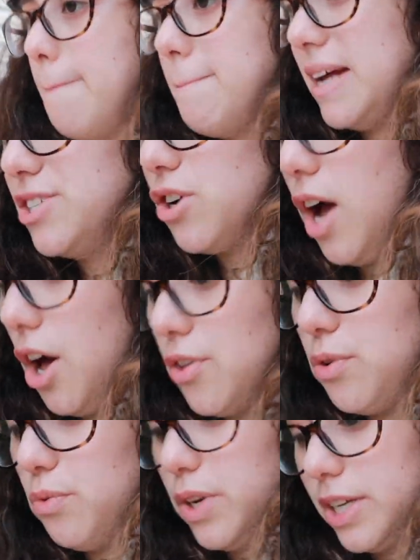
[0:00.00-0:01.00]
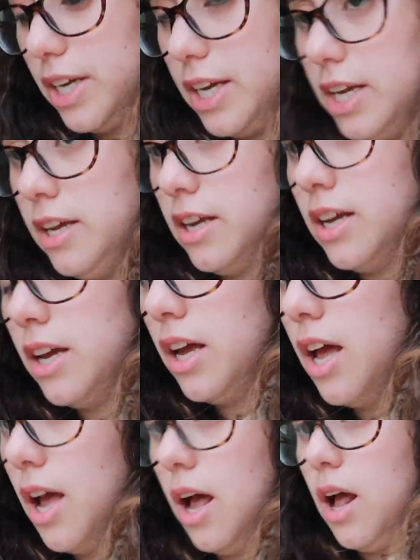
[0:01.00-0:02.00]
mental health really
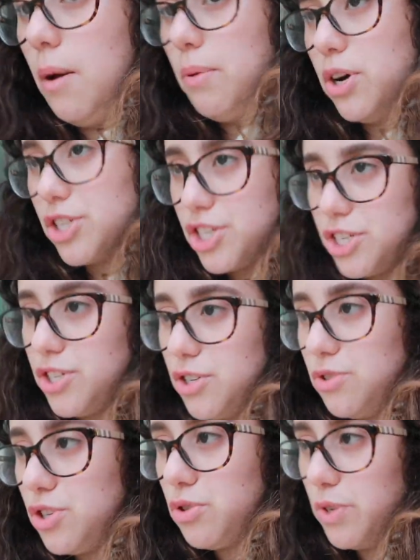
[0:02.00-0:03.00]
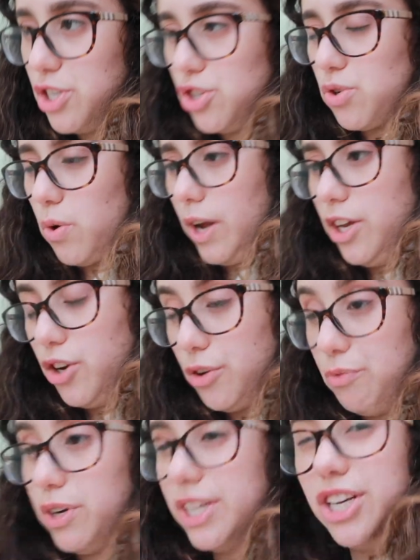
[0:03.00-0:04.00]
pushes you to enjoy
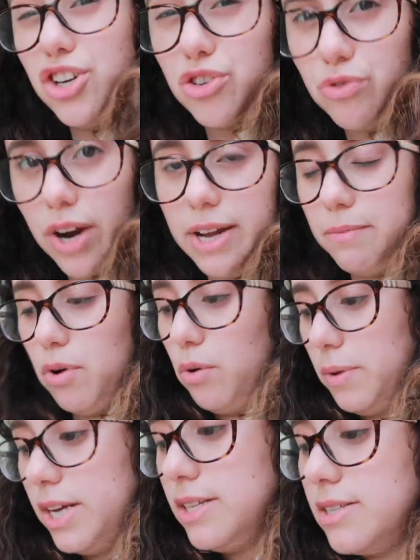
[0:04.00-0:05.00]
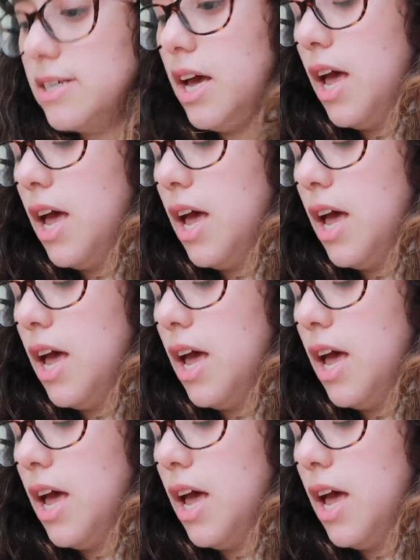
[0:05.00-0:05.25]
your really great moments